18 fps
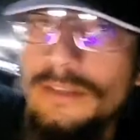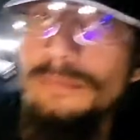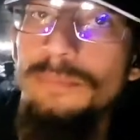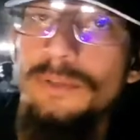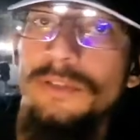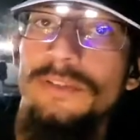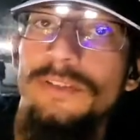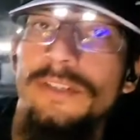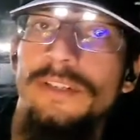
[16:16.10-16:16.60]
they're
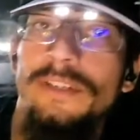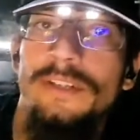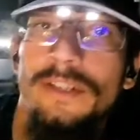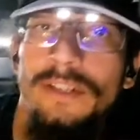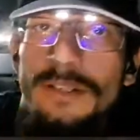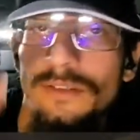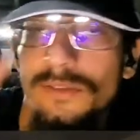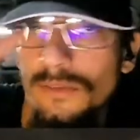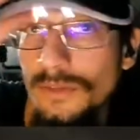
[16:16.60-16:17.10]
bolted in
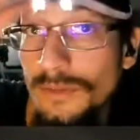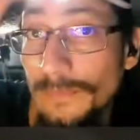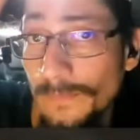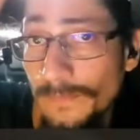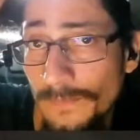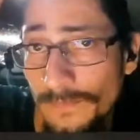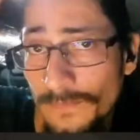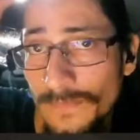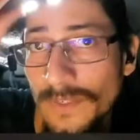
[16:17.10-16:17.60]
there. Or
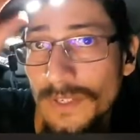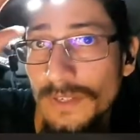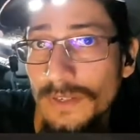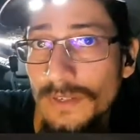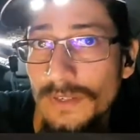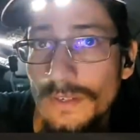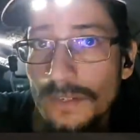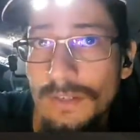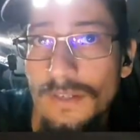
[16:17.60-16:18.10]

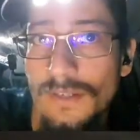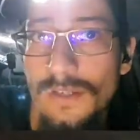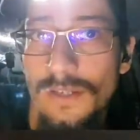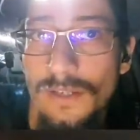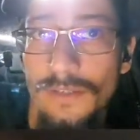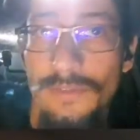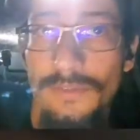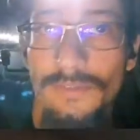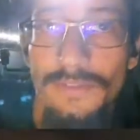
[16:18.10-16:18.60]

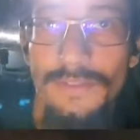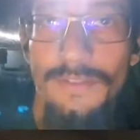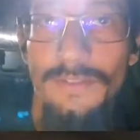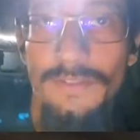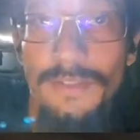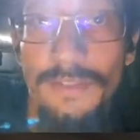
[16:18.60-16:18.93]
I use uh,